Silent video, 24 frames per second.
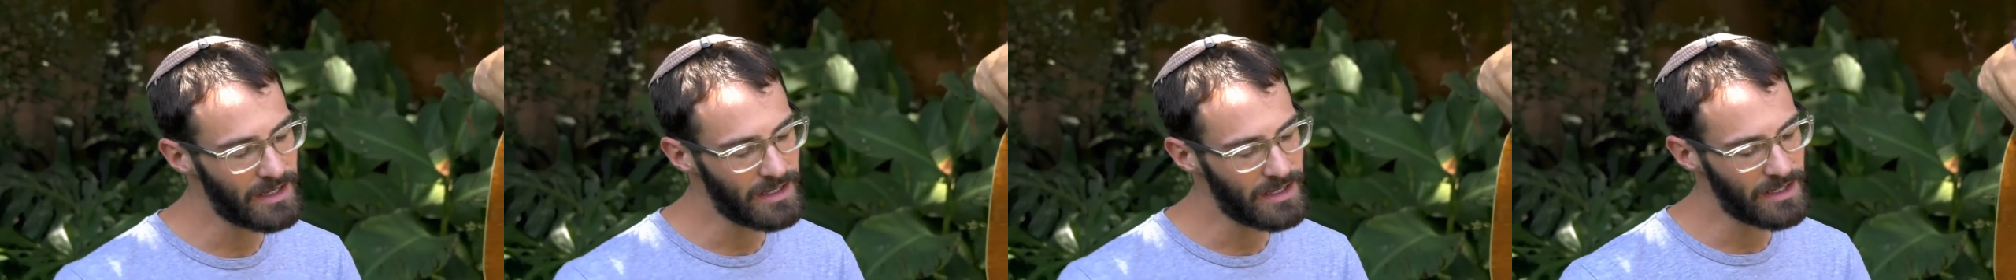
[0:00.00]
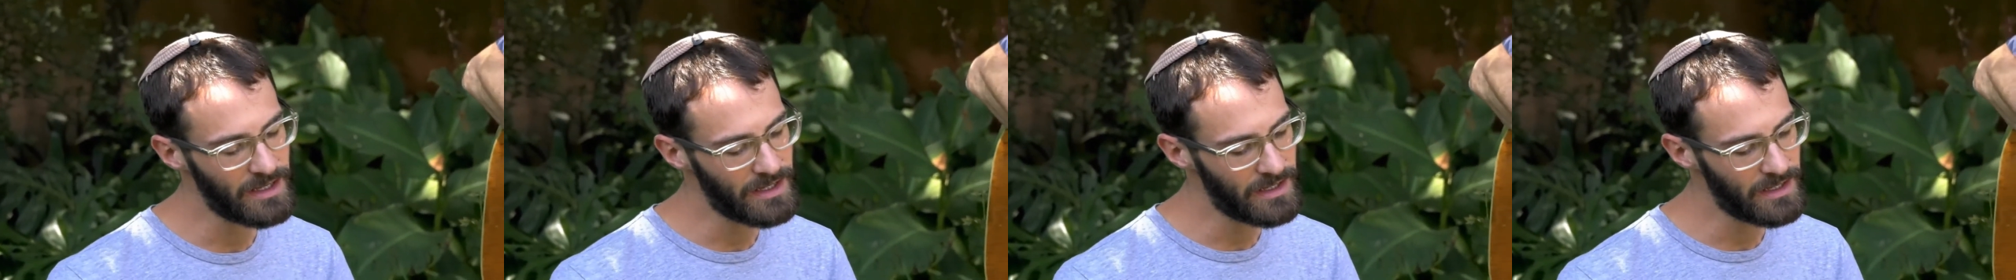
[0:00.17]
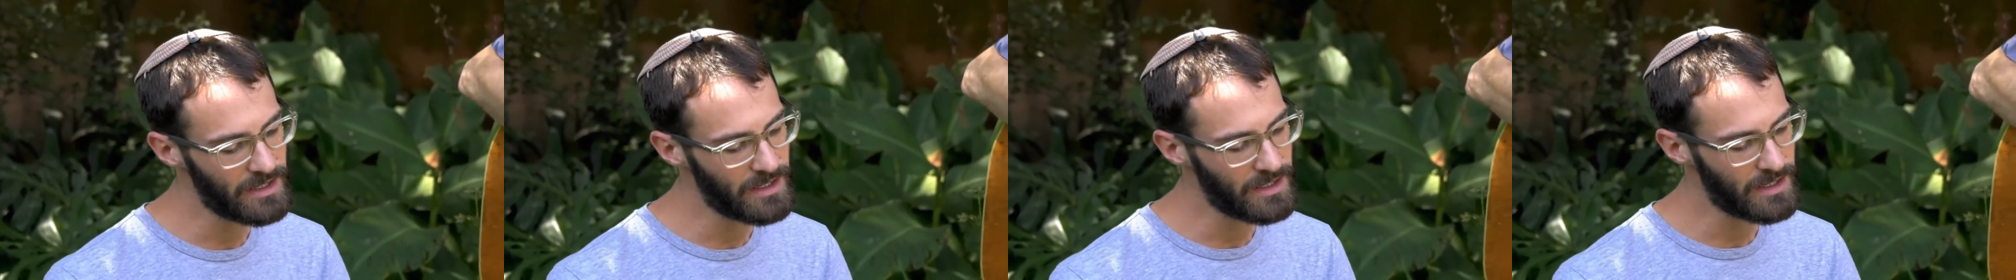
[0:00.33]

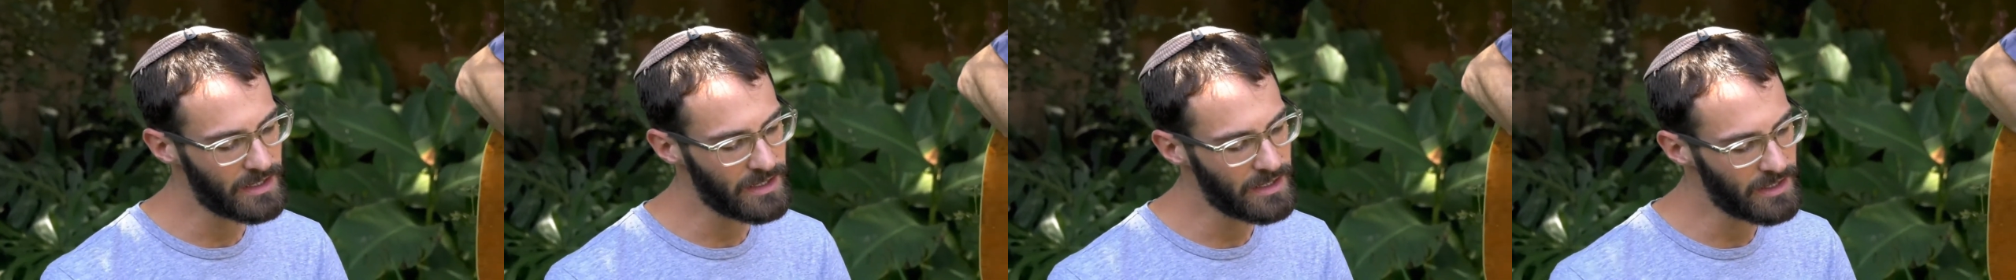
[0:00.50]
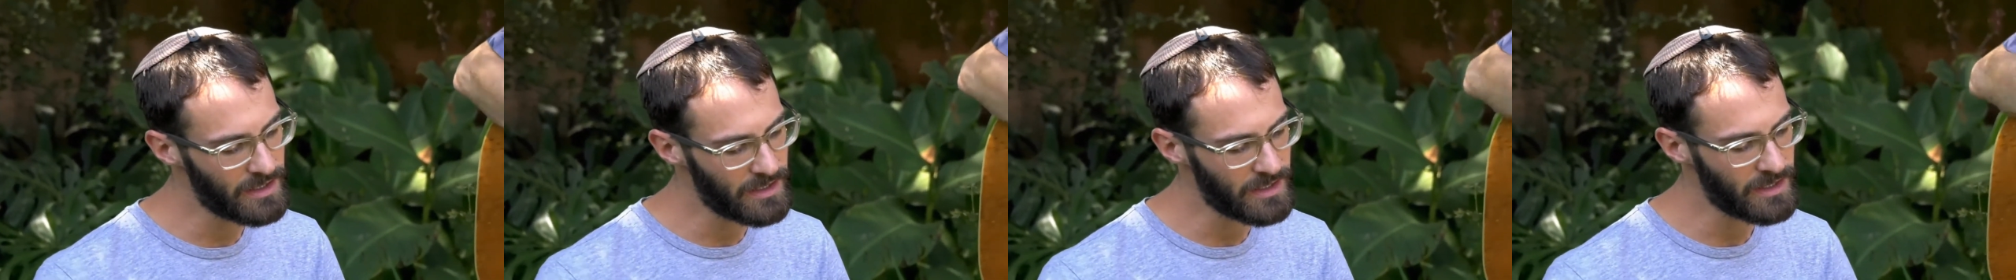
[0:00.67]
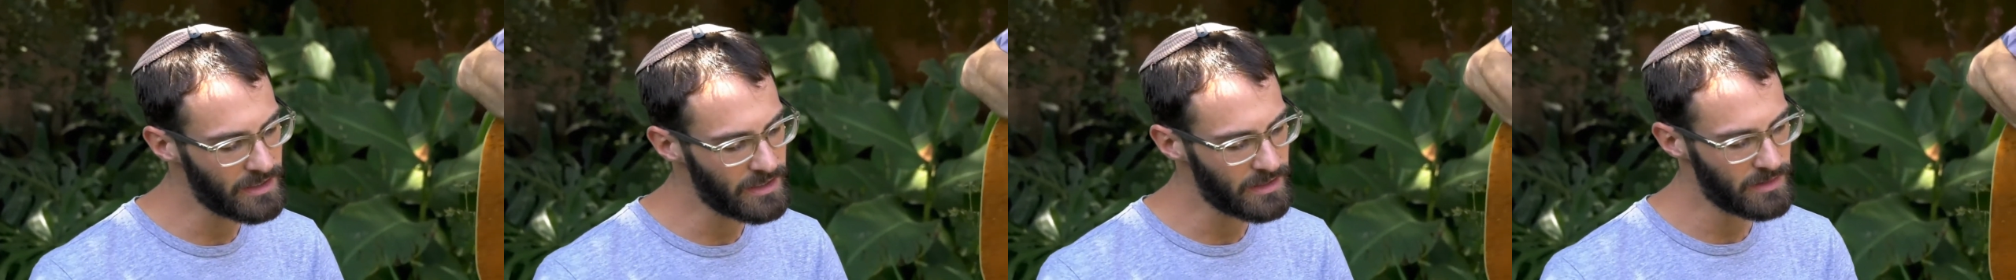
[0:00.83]

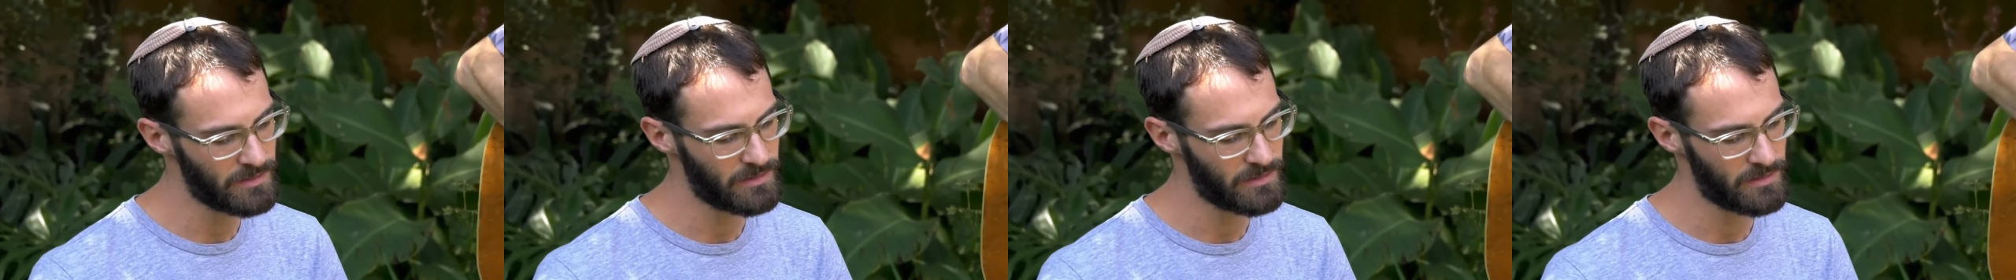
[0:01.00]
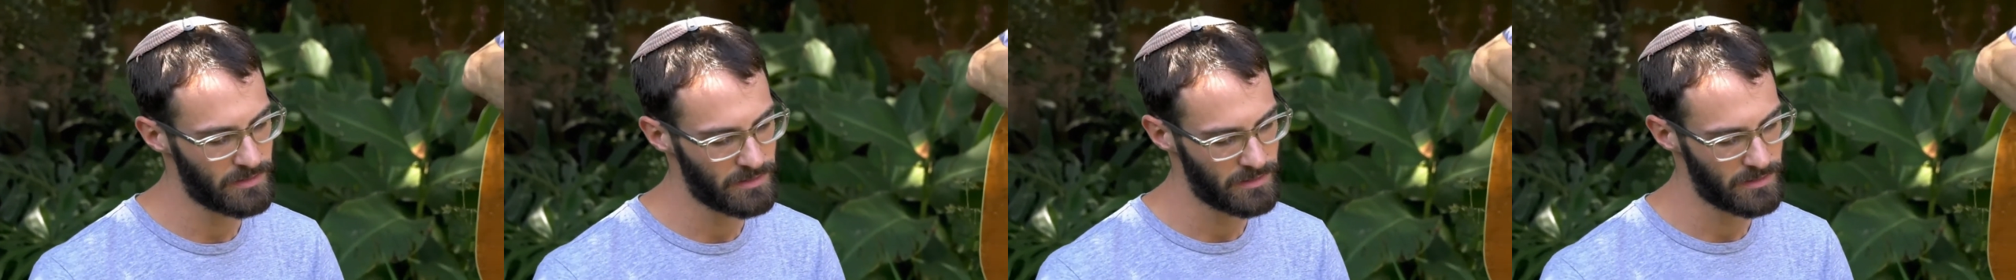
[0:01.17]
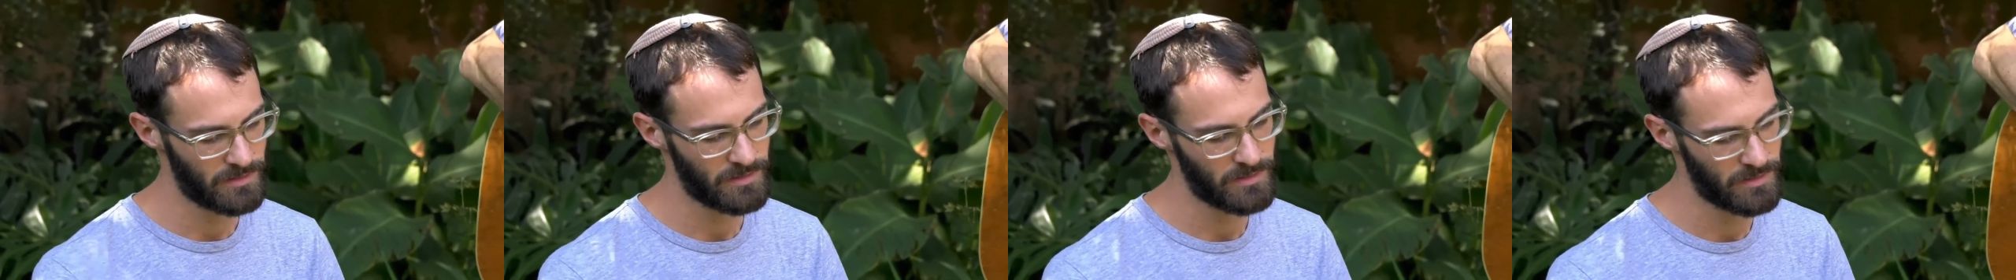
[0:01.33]
drums and
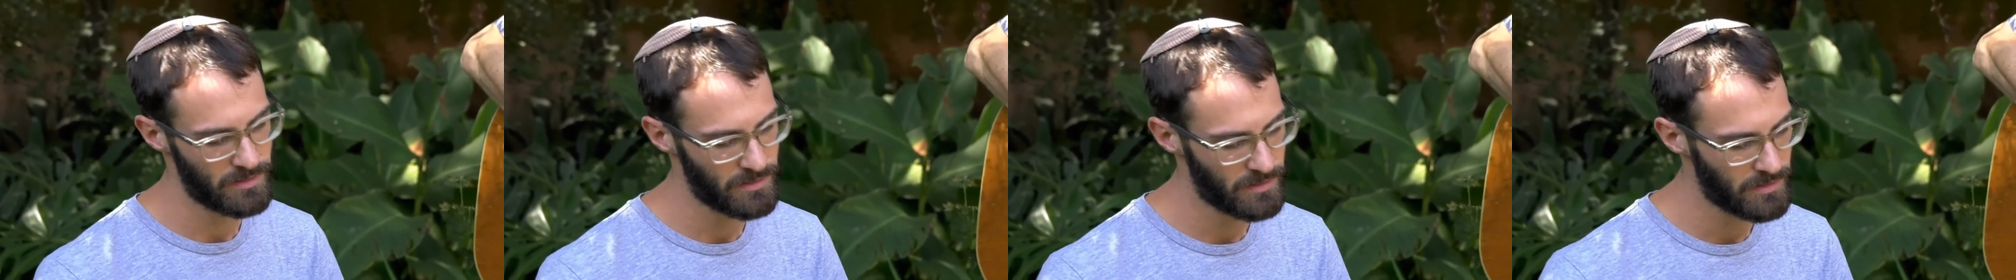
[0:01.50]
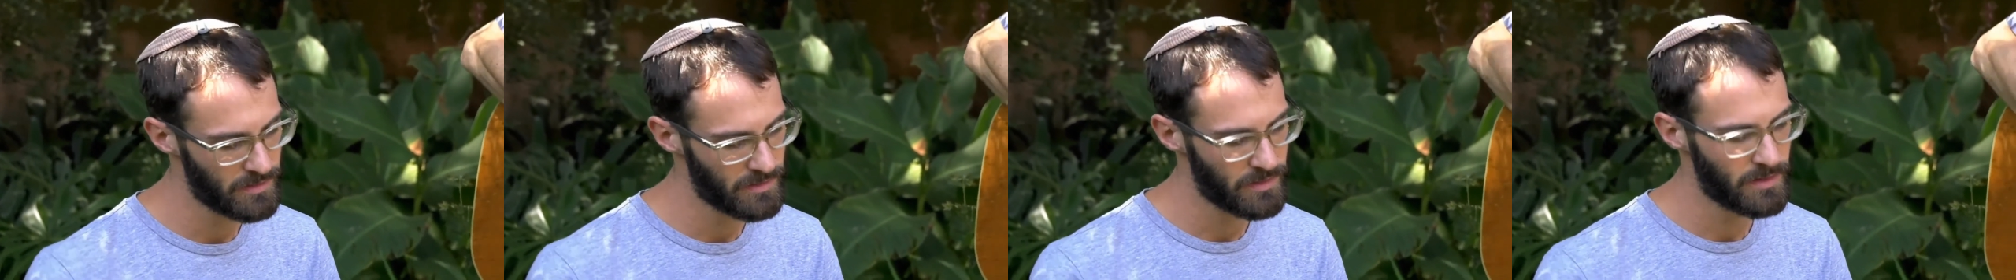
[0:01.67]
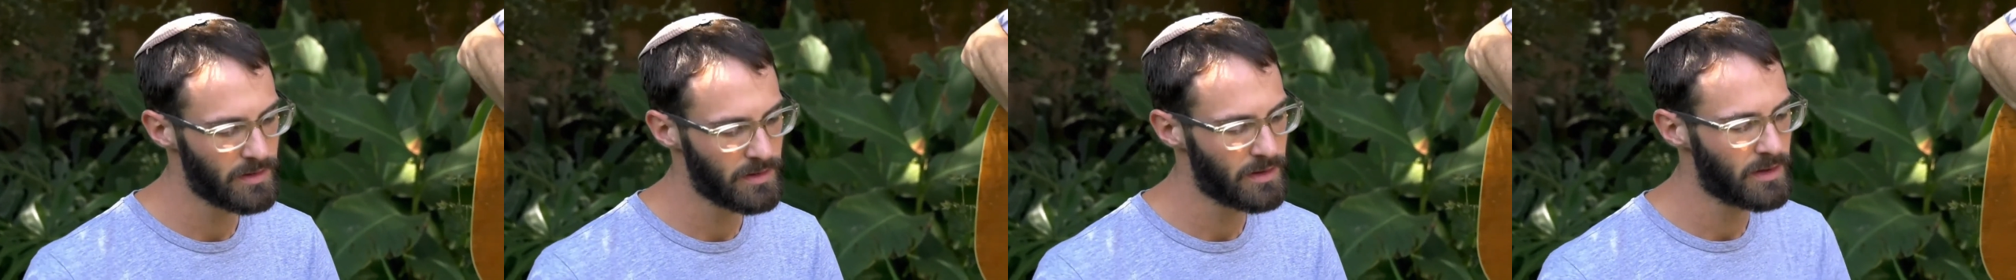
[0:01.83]
percussion.
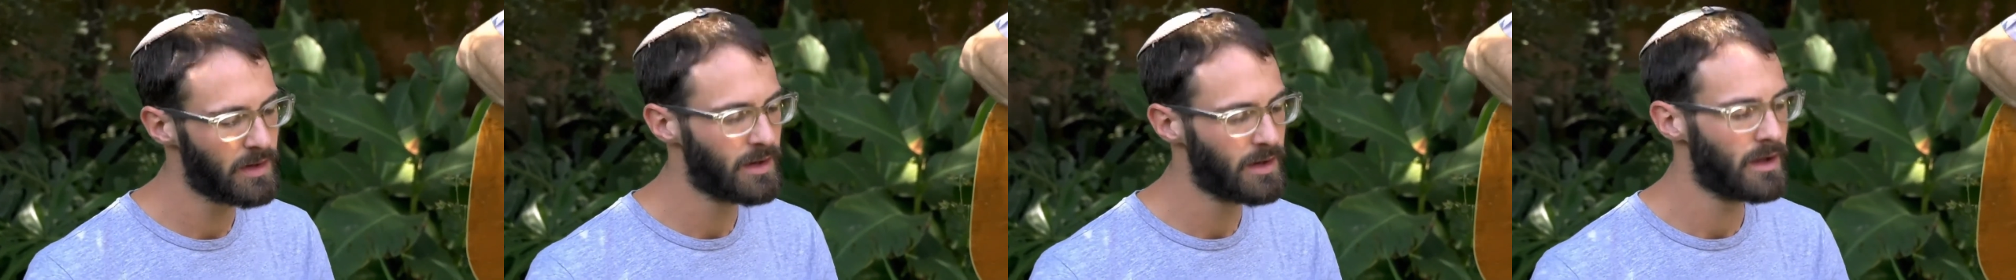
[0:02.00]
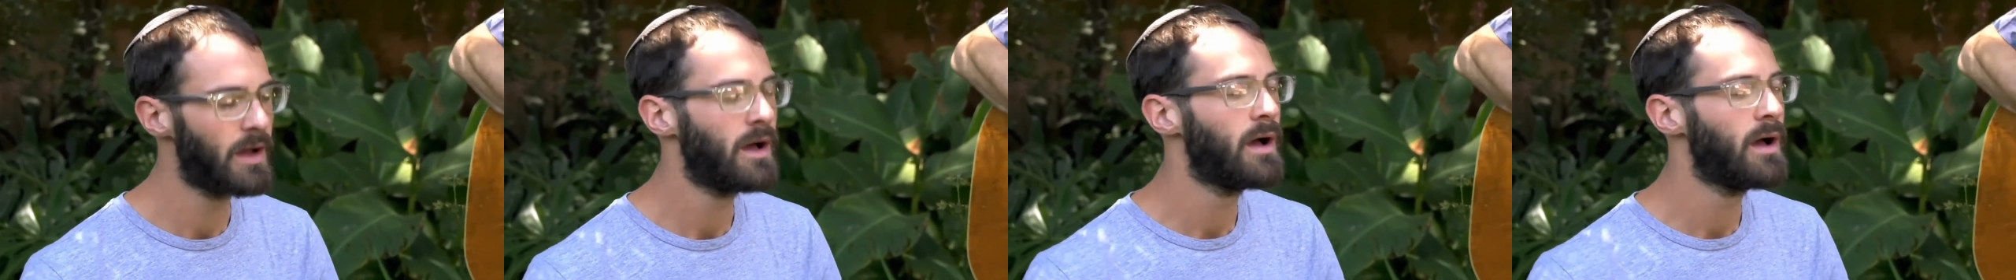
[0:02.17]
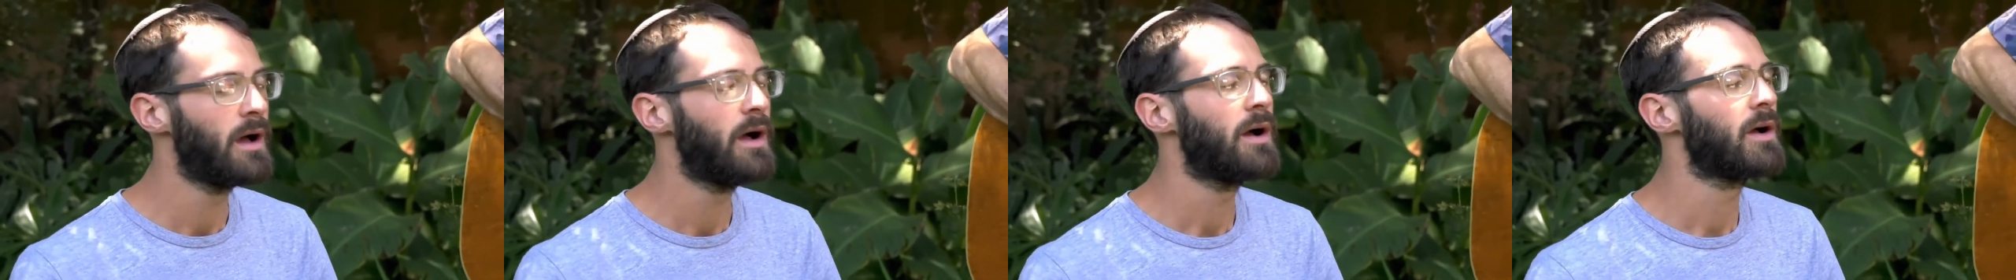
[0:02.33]

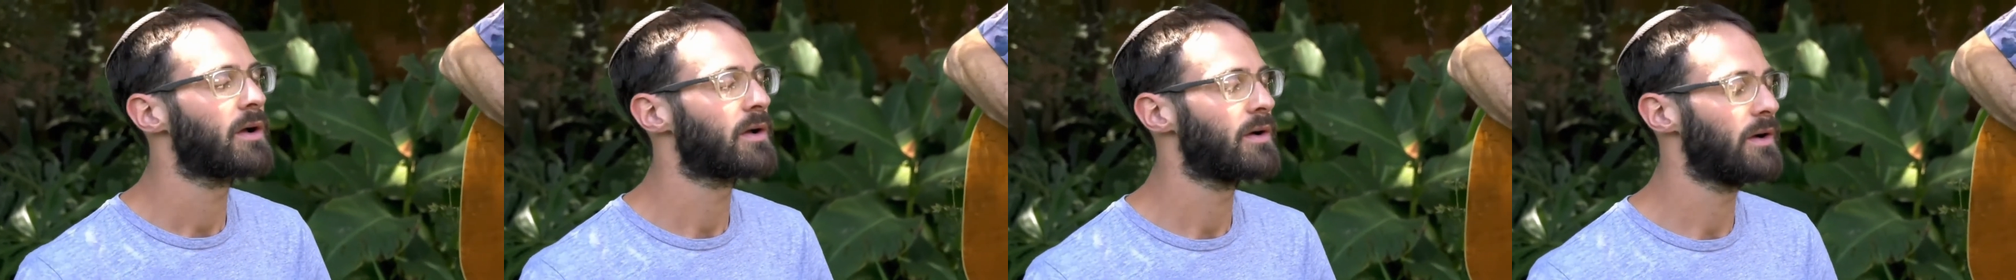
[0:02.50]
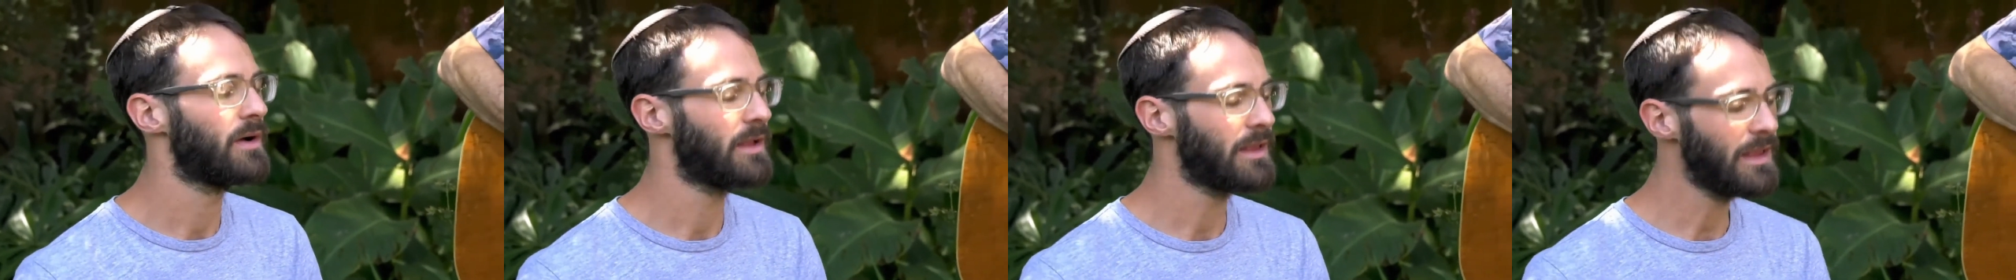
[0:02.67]
And then I've